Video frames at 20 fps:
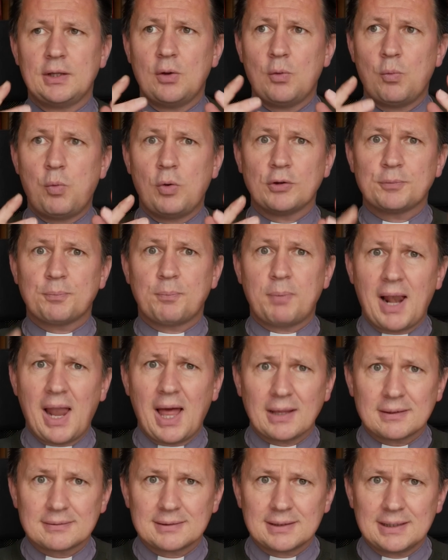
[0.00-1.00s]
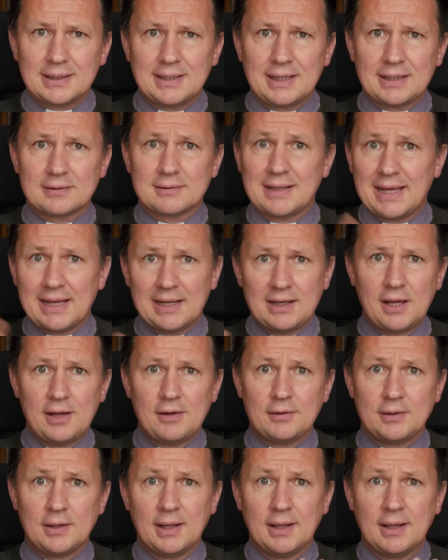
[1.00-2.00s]
know what's plus in this, let
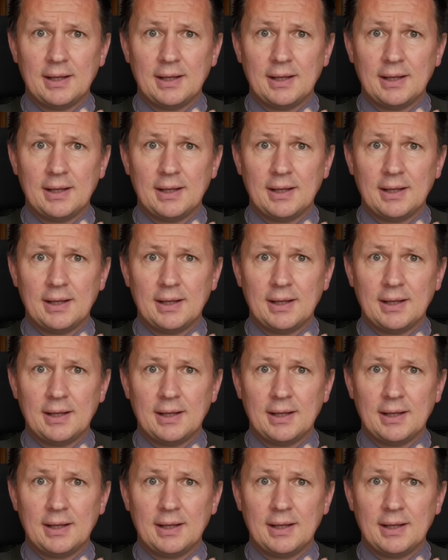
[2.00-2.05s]
alone